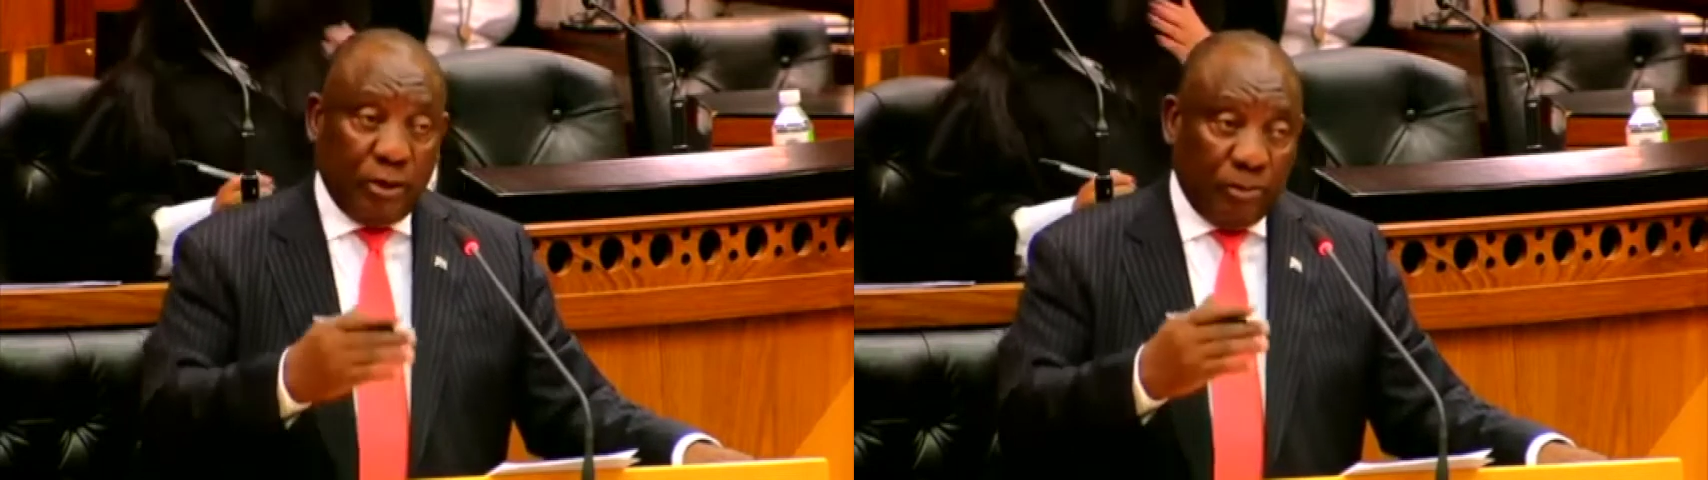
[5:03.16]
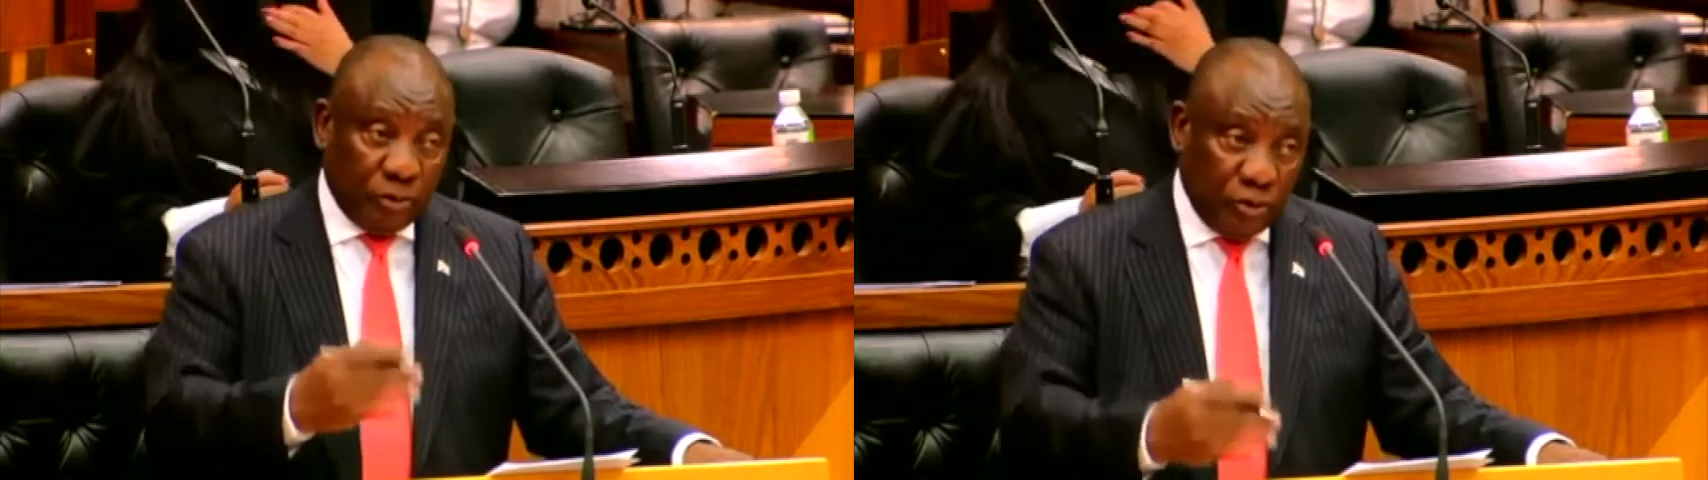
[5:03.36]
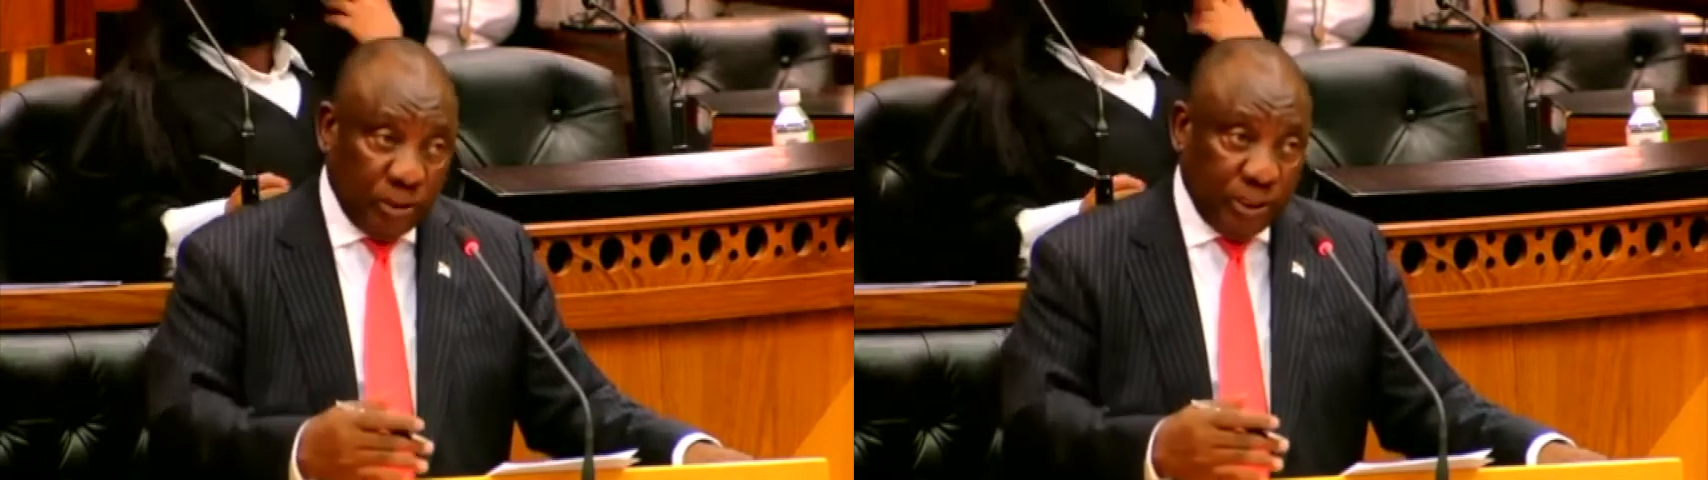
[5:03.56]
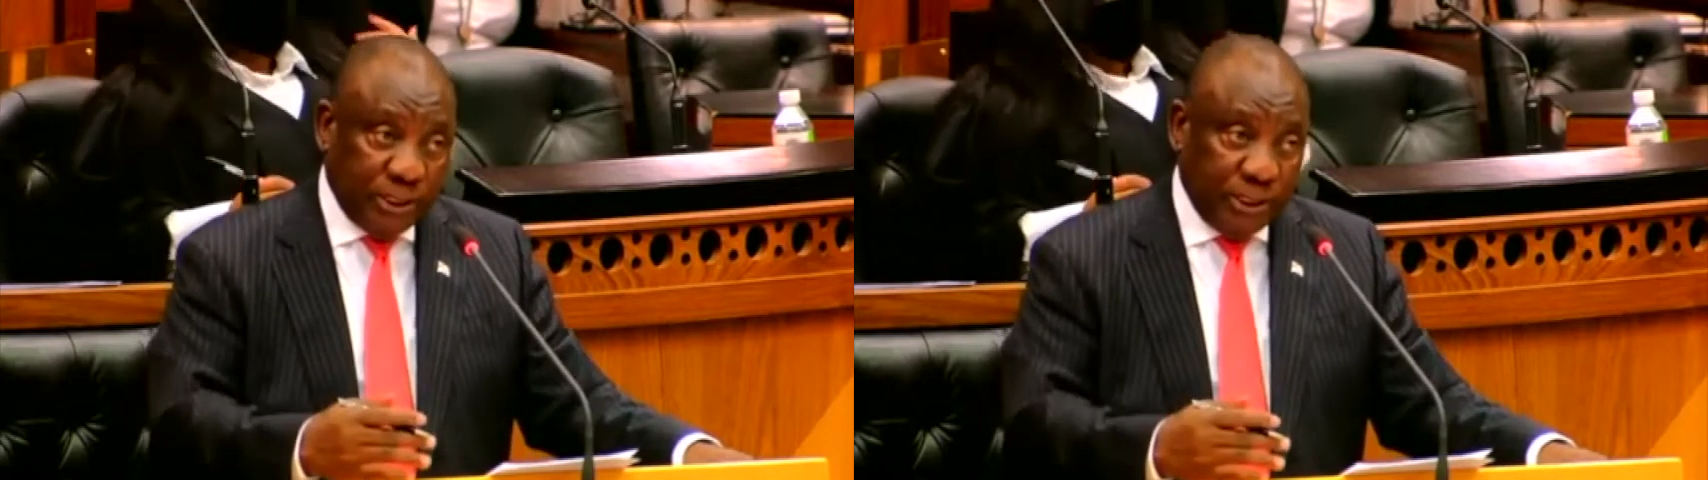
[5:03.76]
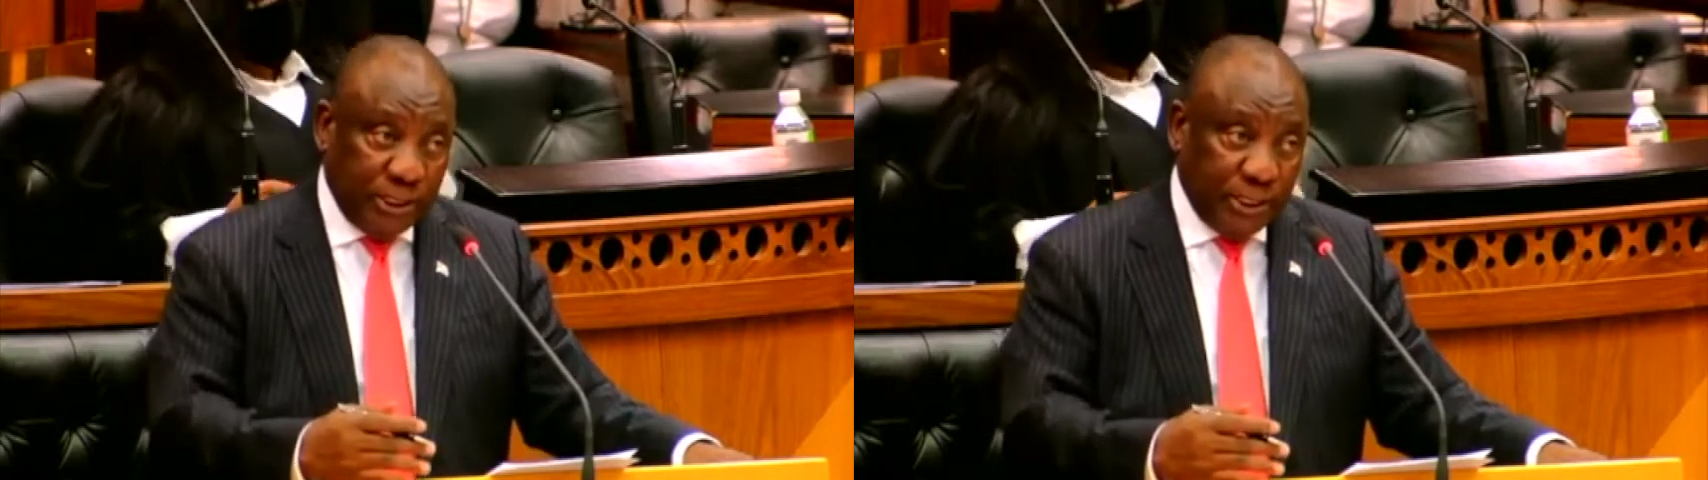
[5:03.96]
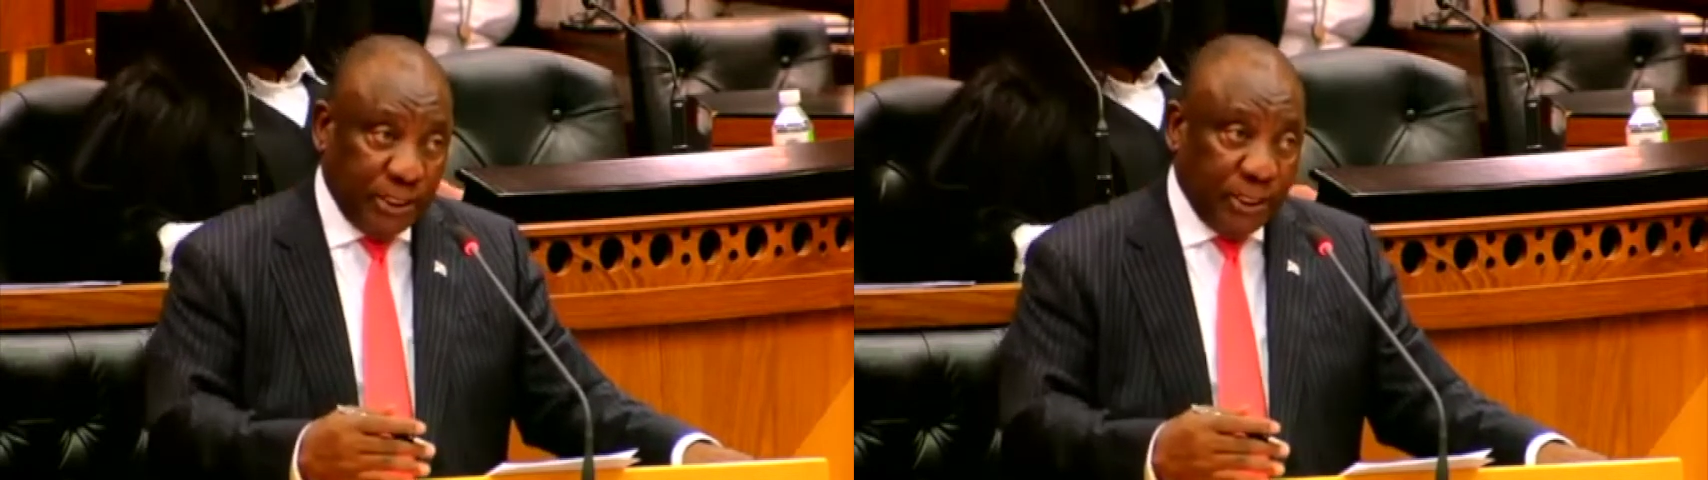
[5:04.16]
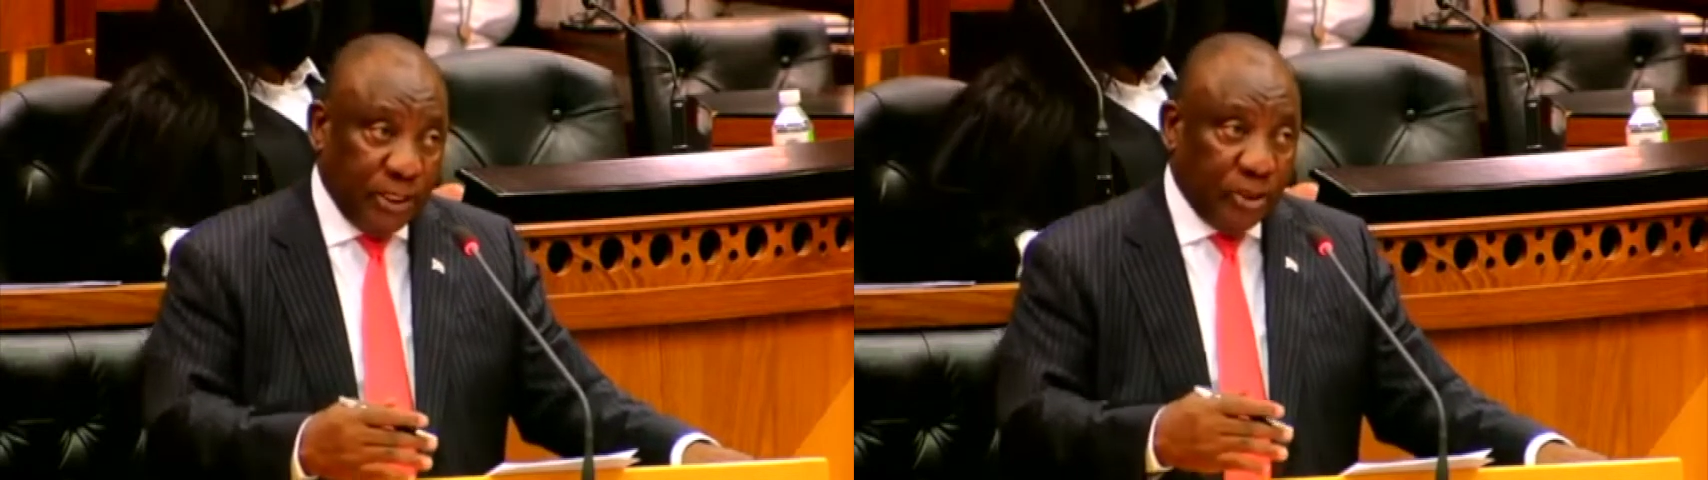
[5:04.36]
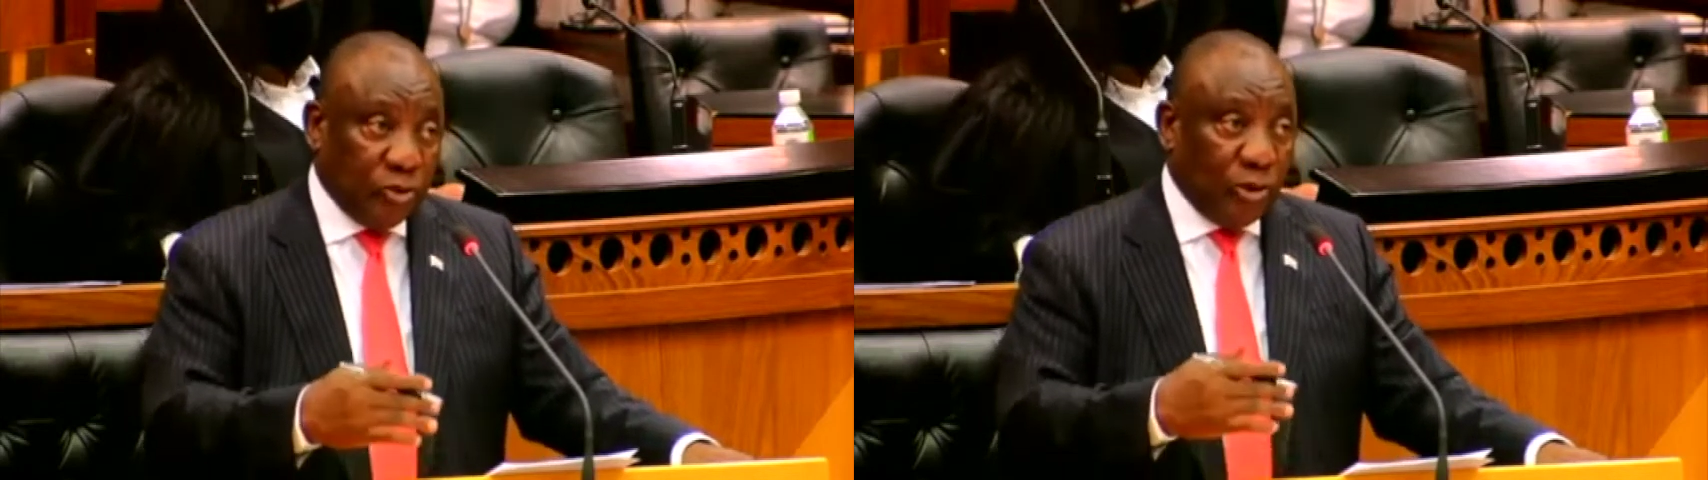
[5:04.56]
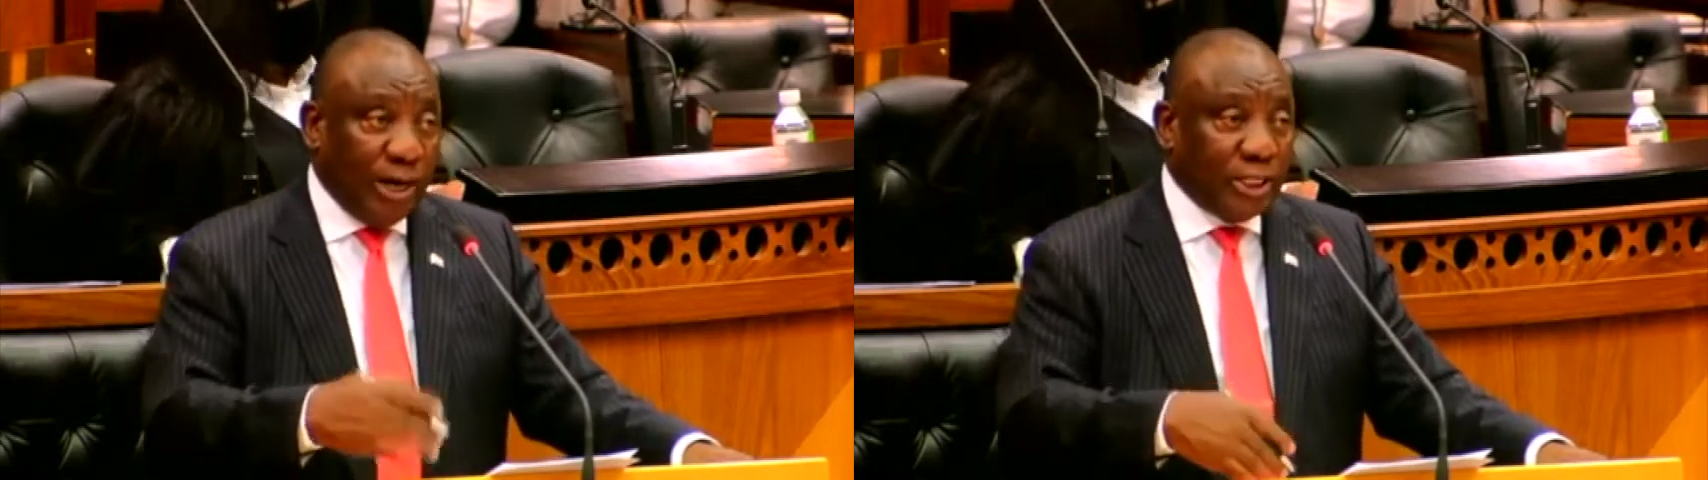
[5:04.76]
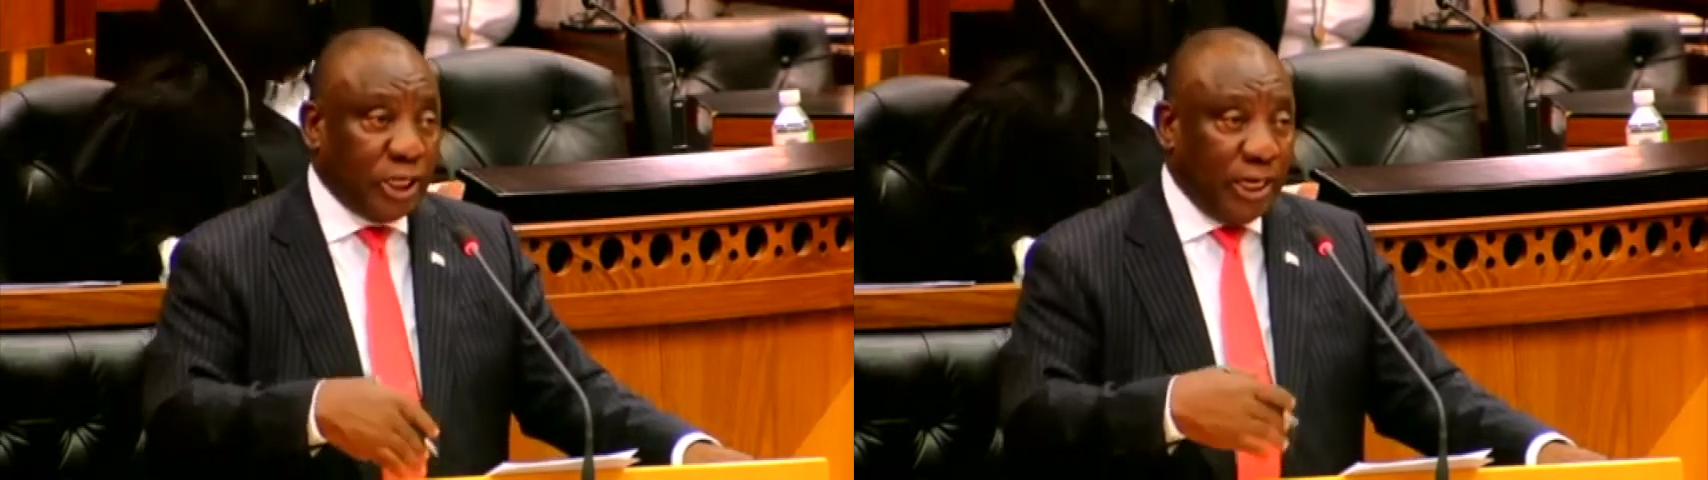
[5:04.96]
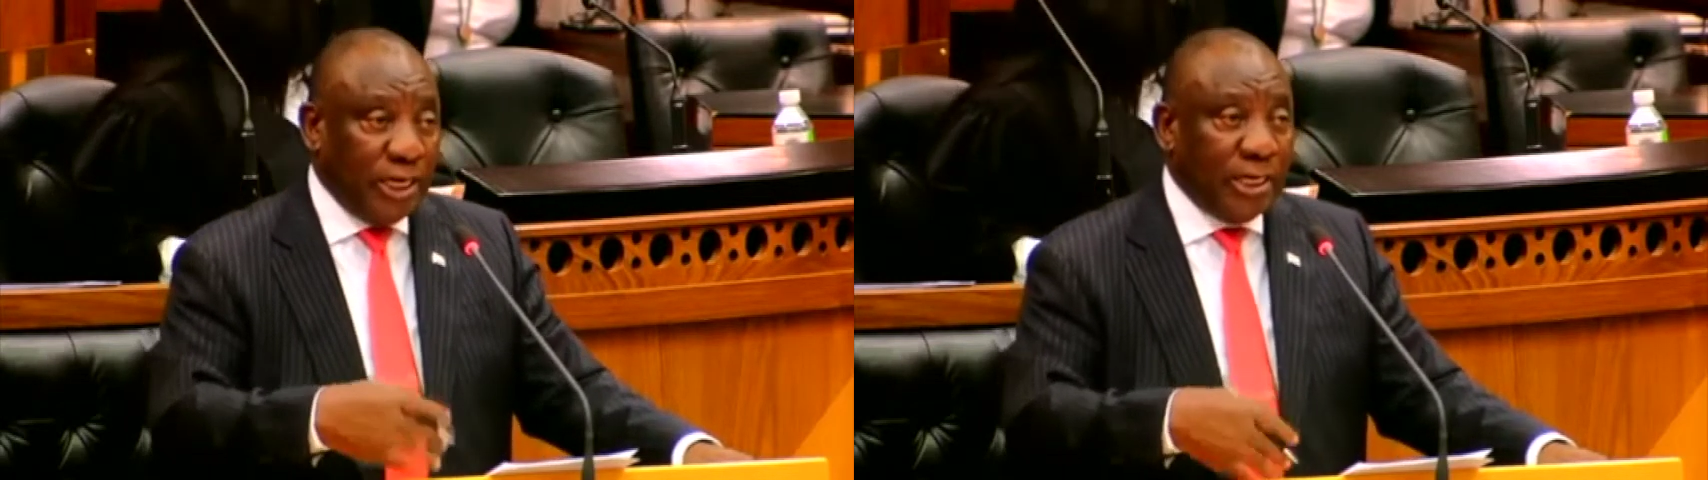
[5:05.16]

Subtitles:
the opportunity to usher